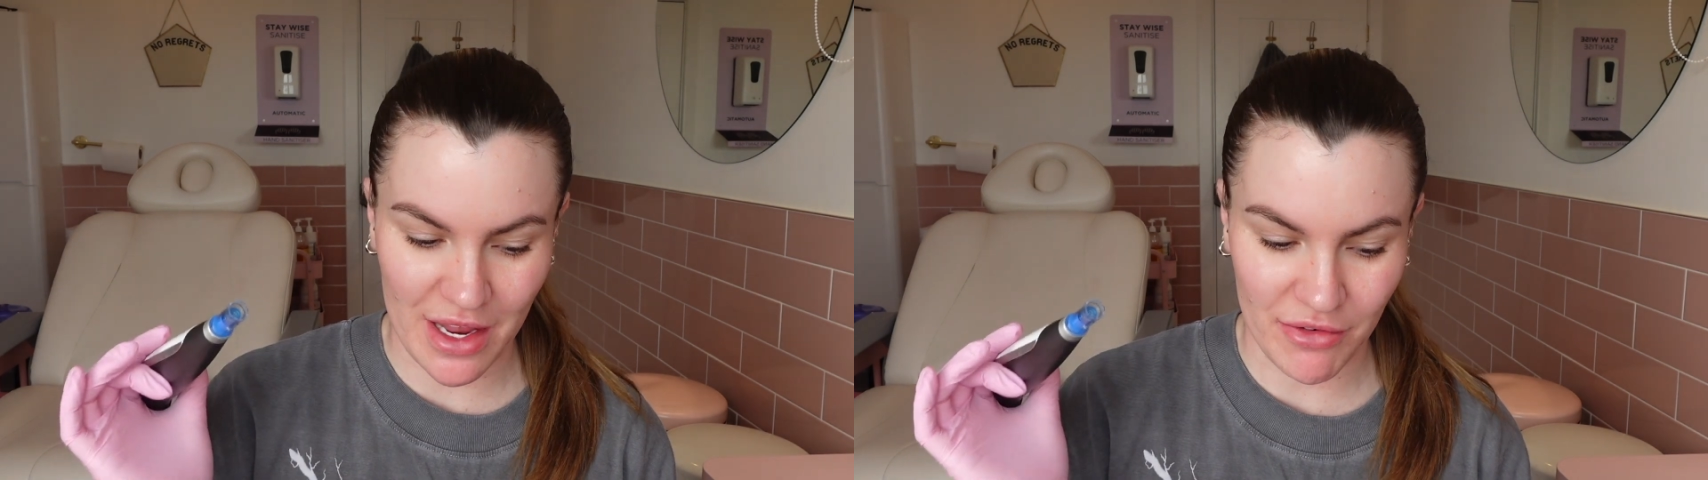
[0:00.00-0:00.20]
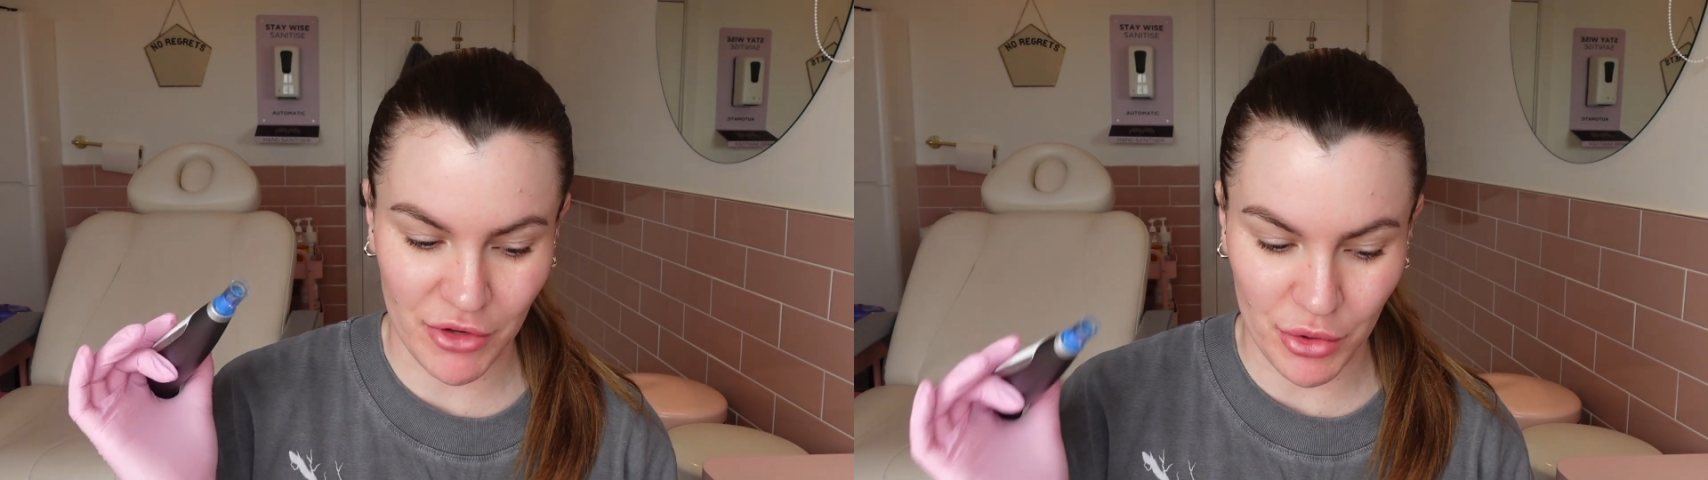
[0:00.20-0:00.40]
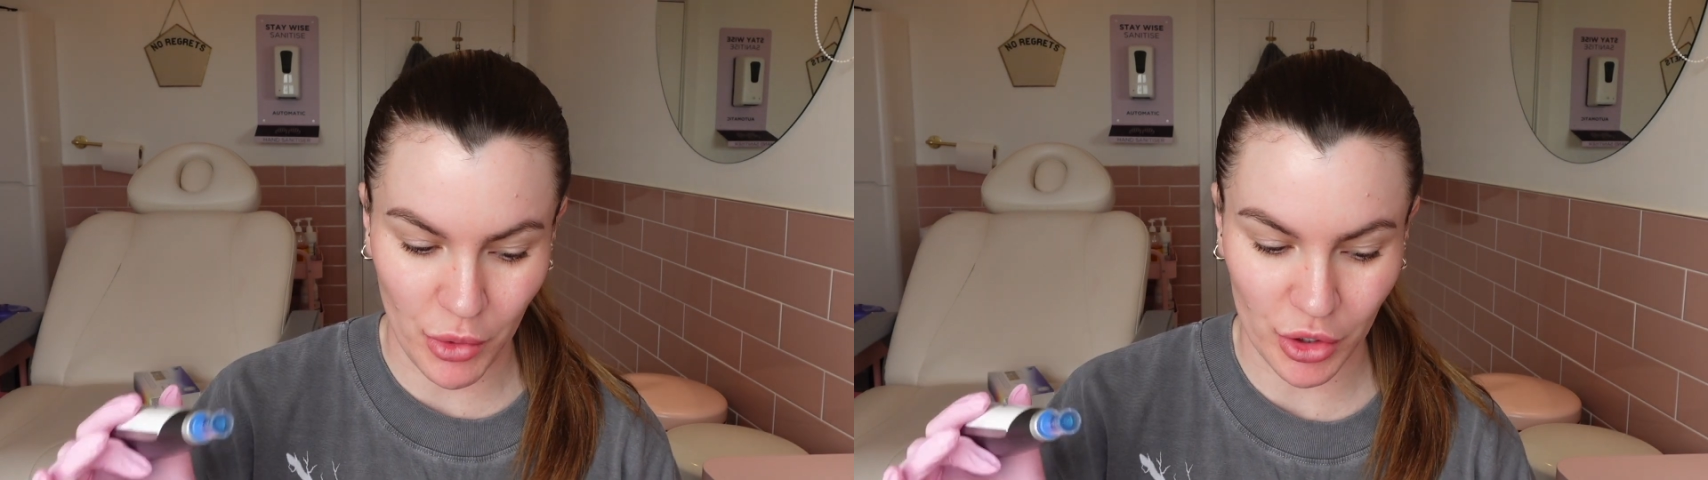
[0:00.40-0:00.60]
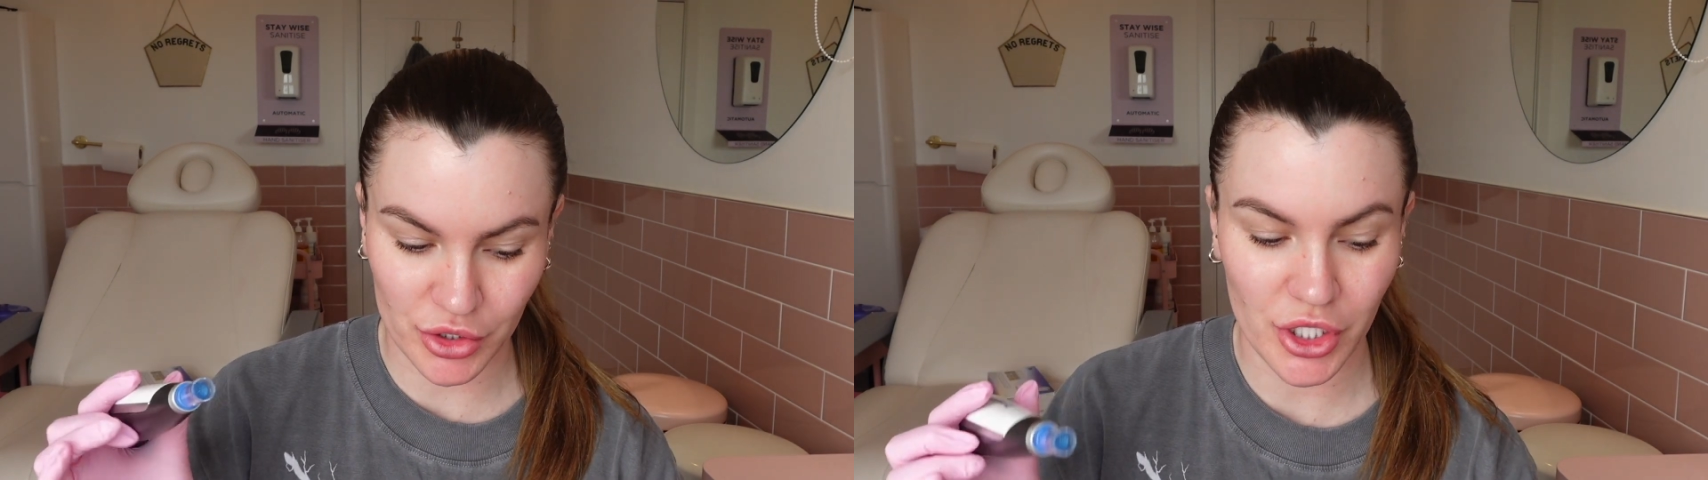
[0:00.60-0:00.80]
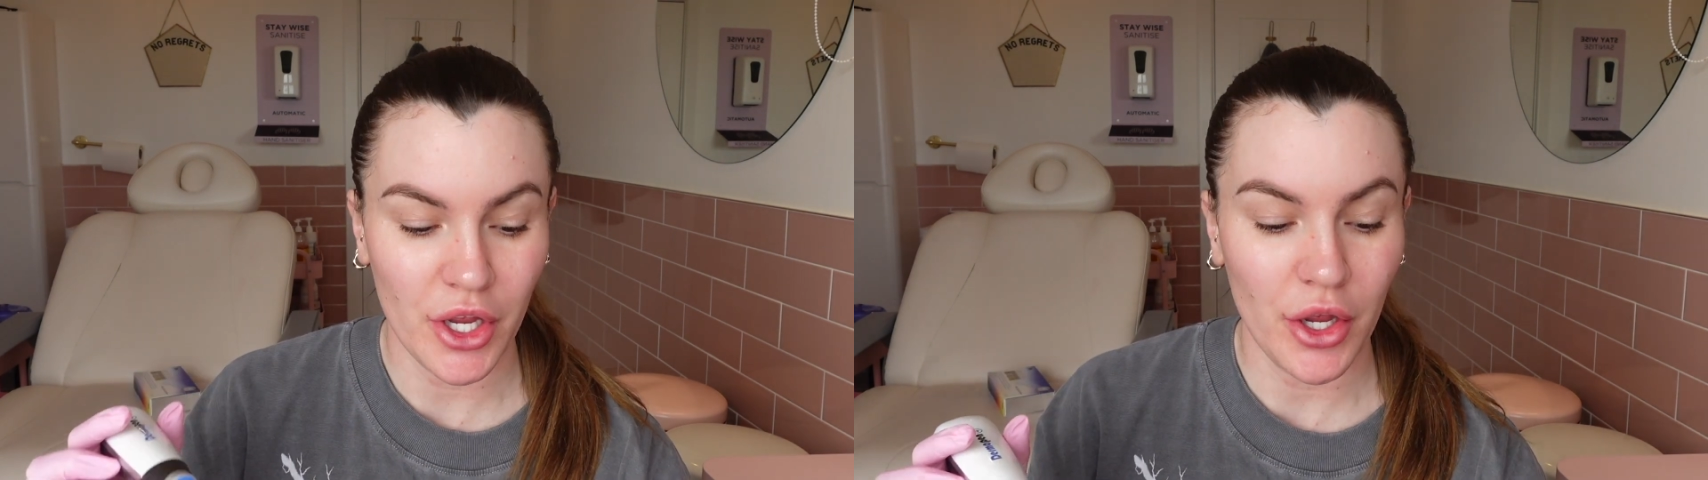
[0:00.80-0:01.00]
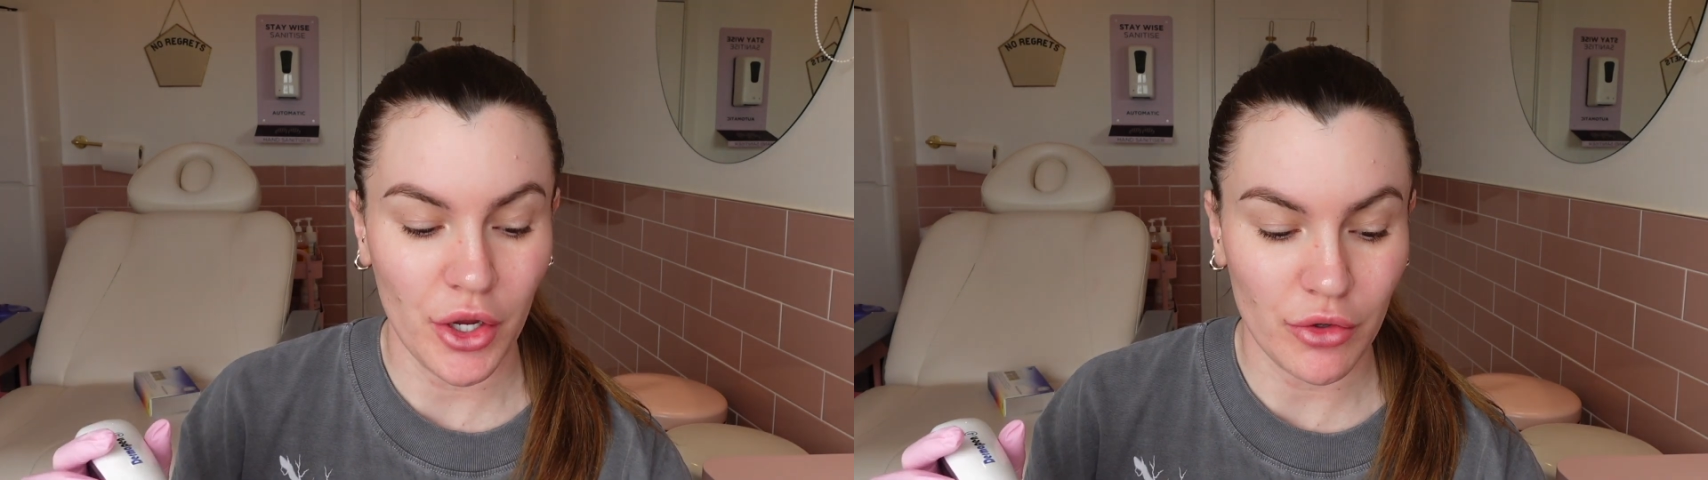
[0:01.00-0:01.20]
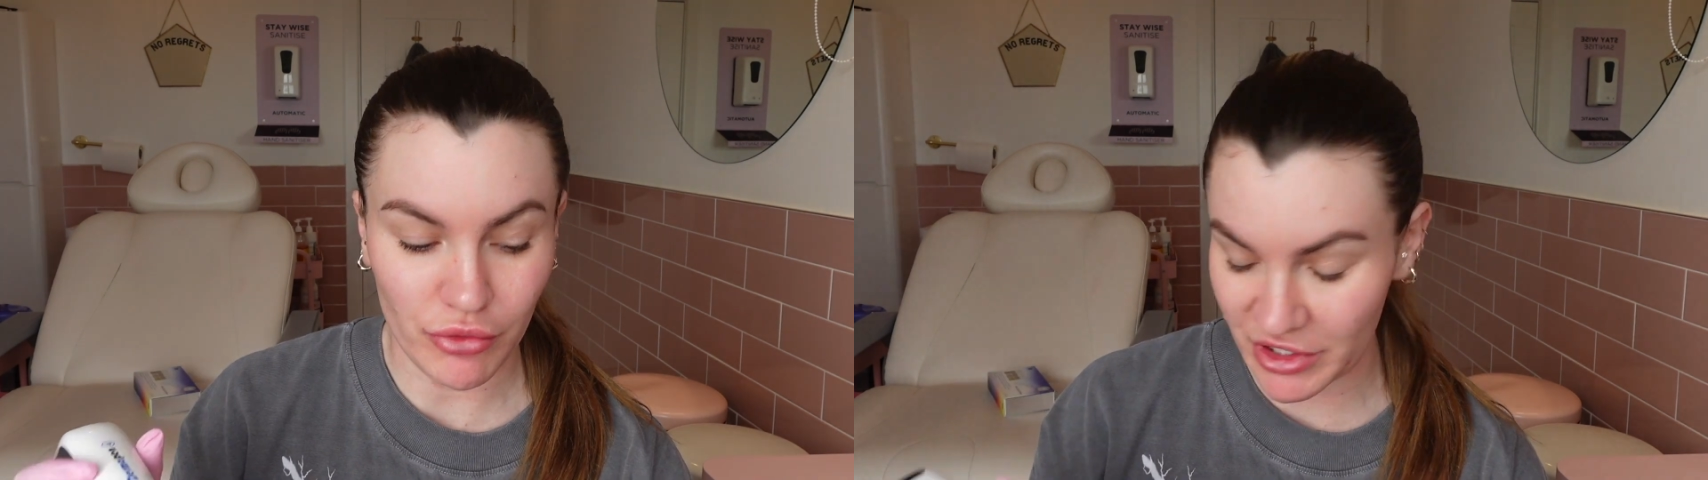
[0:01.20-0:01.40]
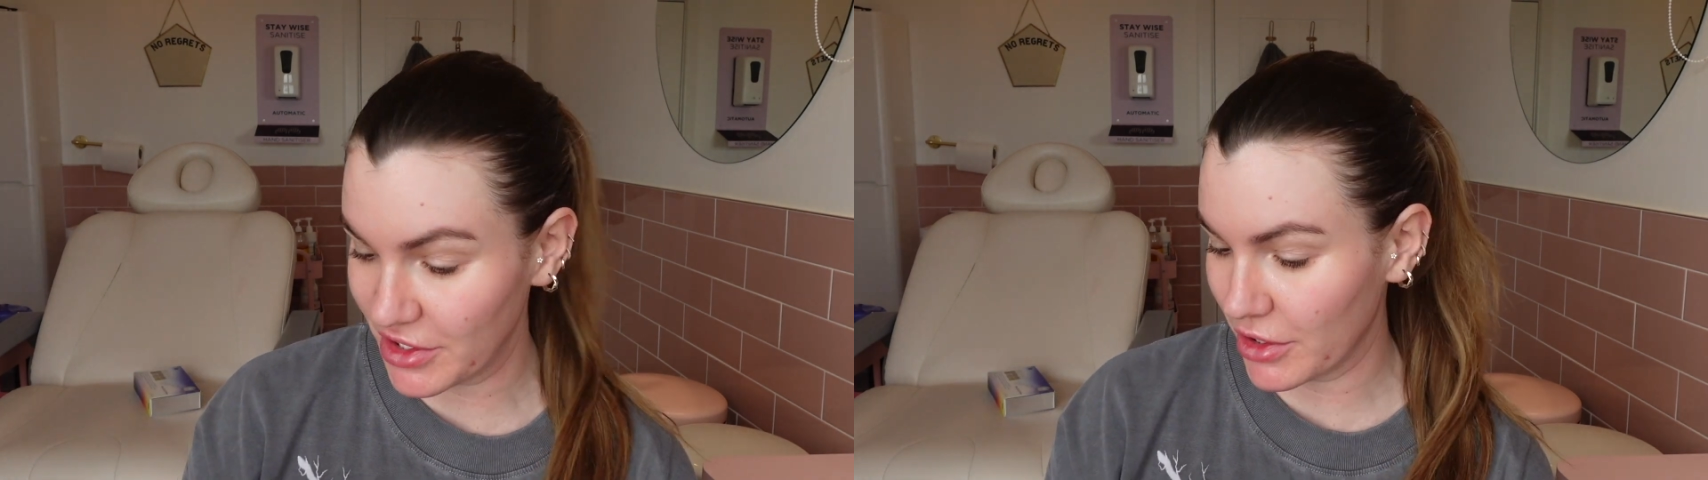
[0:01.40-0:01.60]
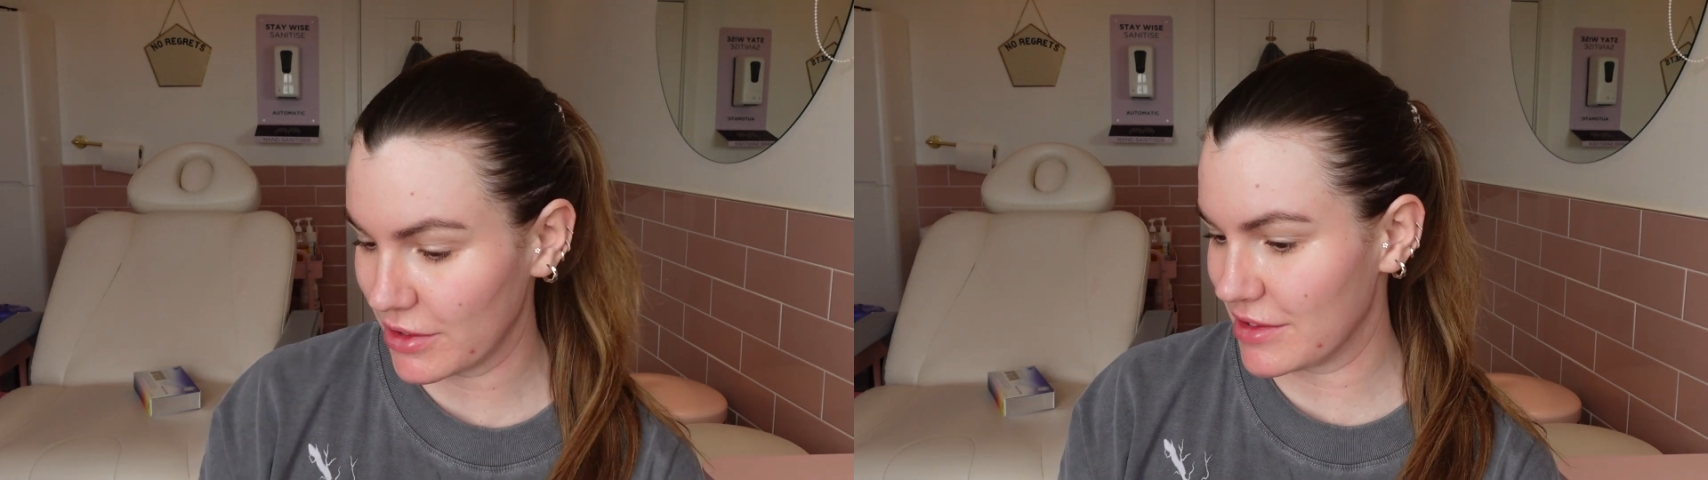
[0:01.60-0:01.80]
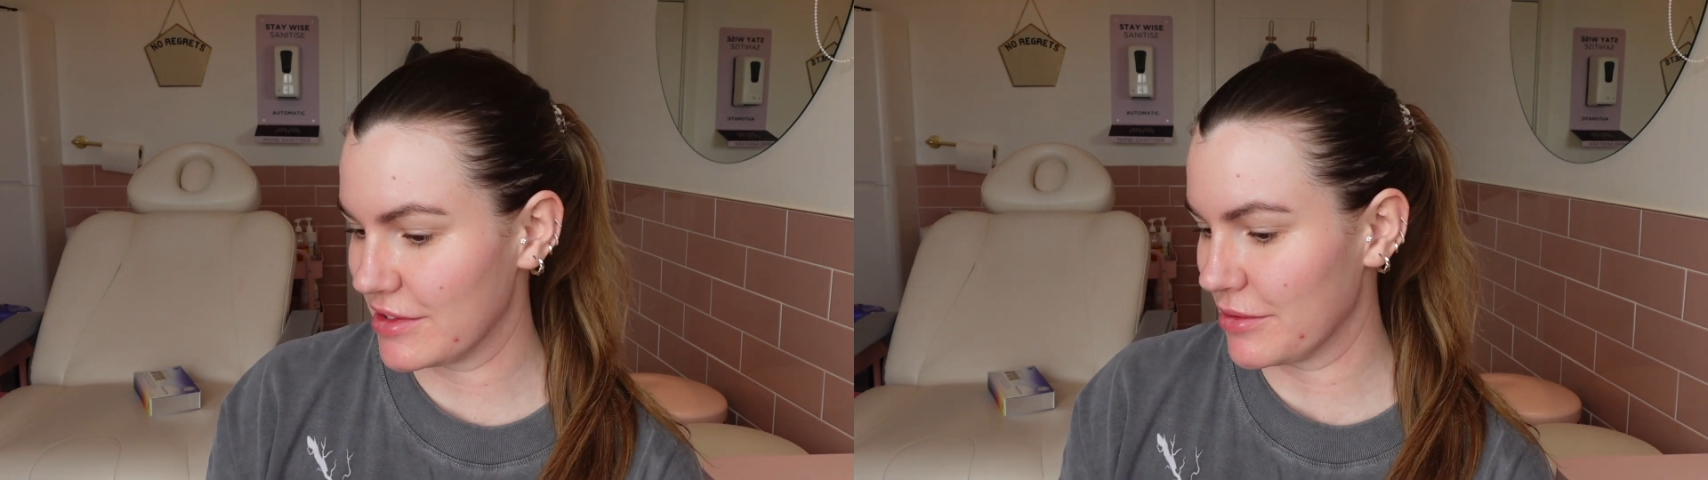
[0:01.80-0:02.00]
if you want
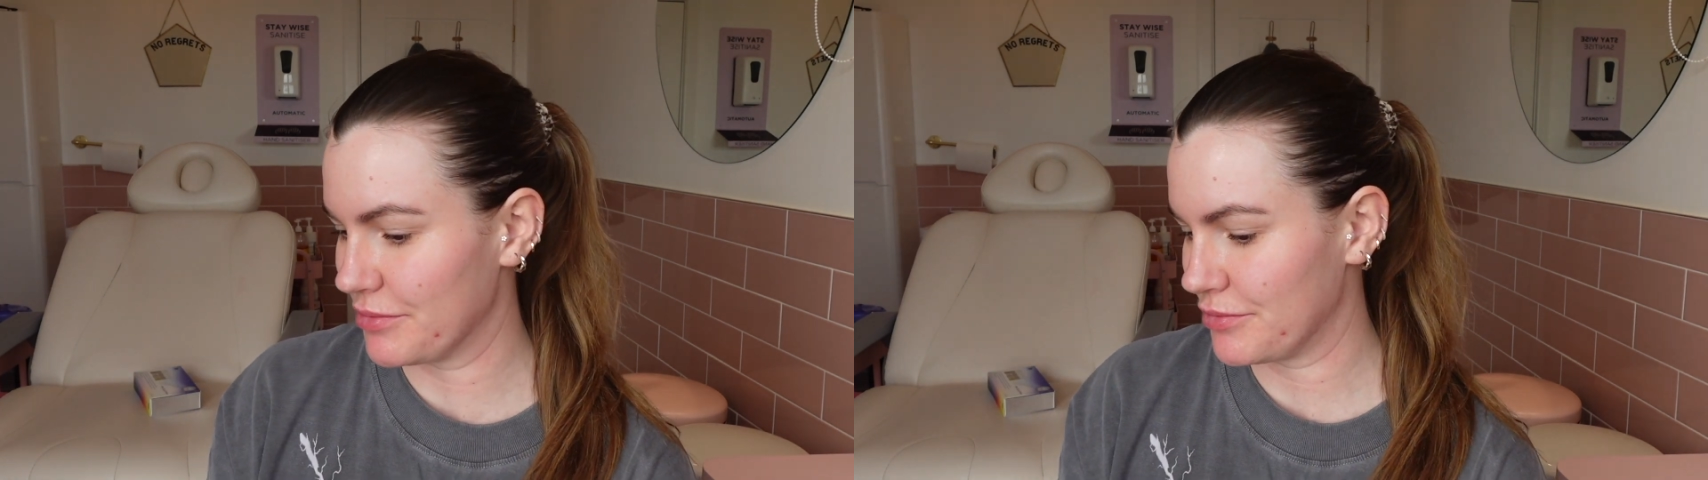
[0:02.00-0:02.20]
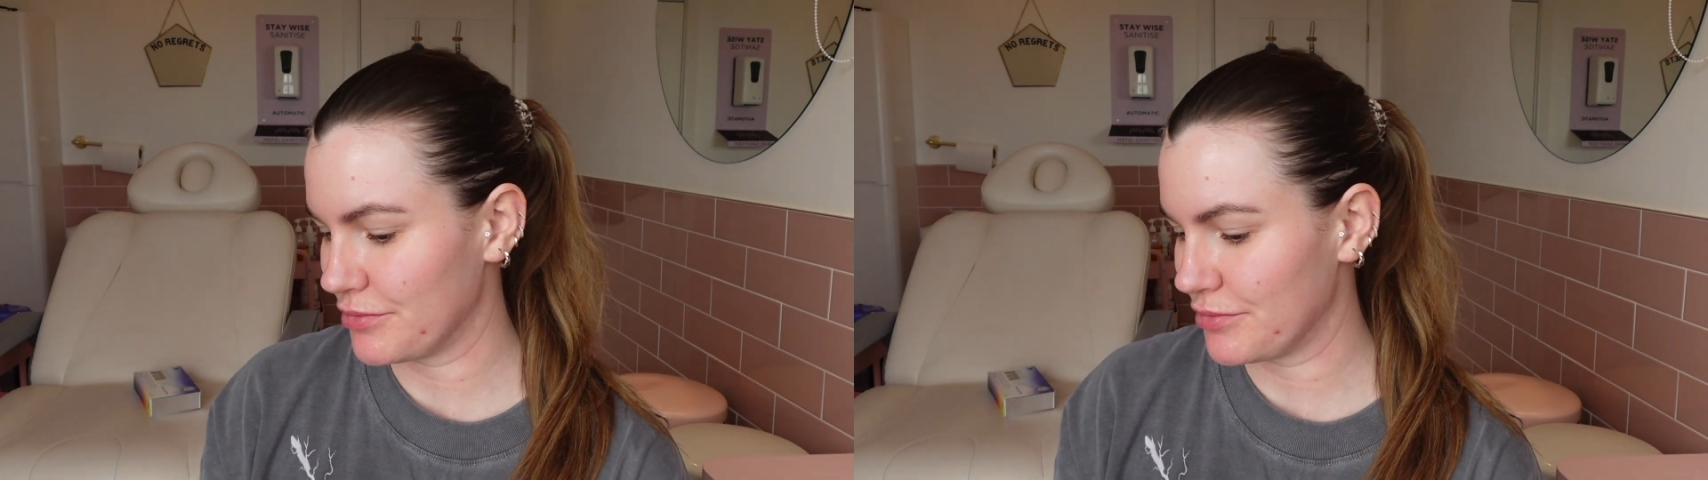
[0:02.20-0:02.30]
results.